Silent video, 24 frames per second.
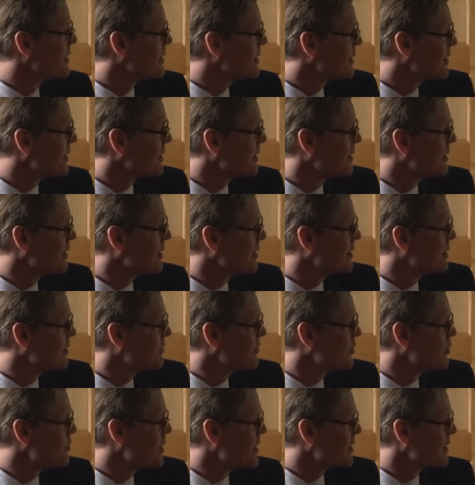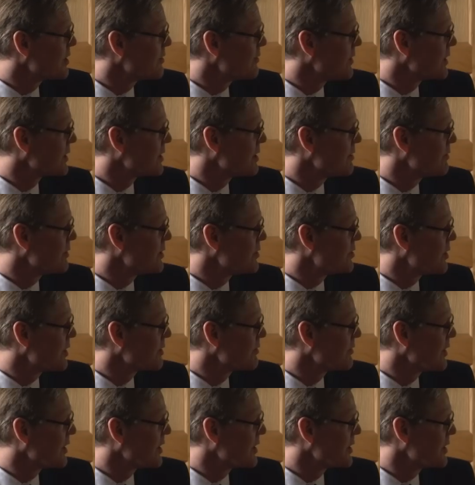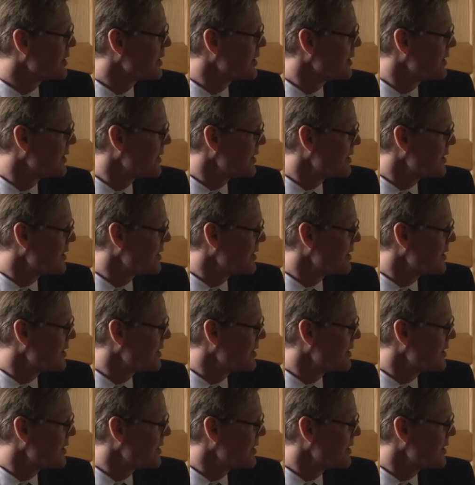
uh, uh, if you'd been convicted of a drug felony.